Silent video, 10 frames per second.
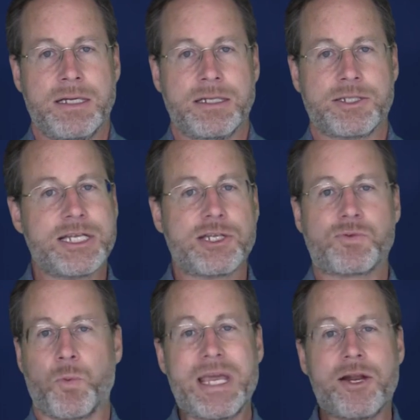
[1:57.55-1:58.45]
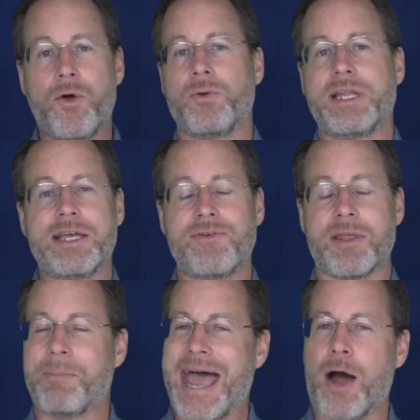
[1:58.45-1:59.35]
And since we don't live in
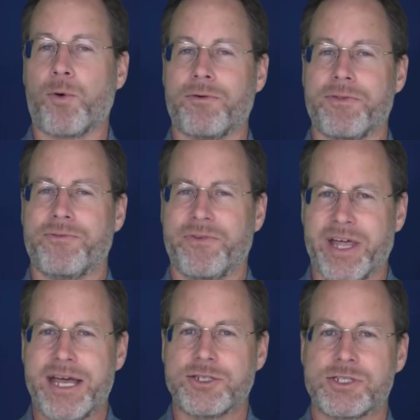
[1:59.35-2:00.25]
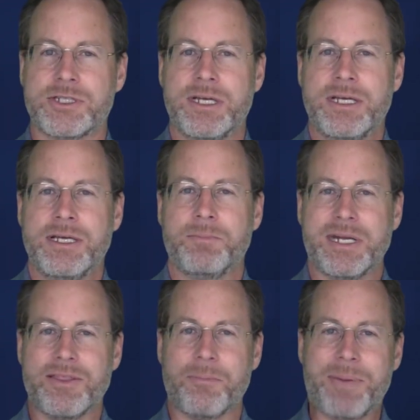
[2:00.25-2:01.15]
the power of the flesh, but
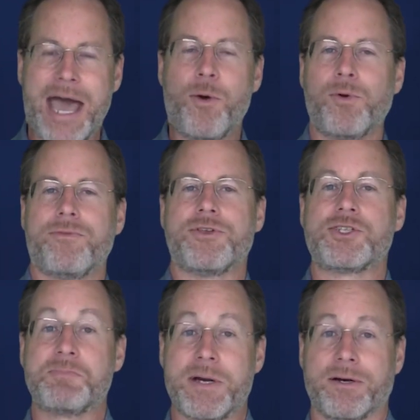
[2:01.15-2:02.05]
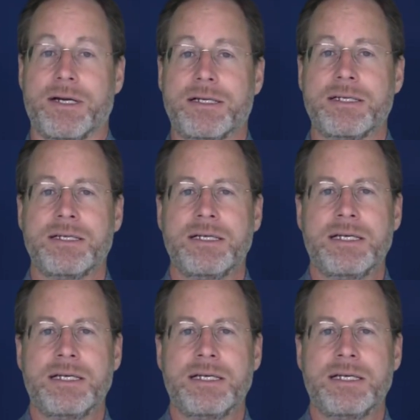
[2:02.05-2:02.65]
in the power of the Spirit,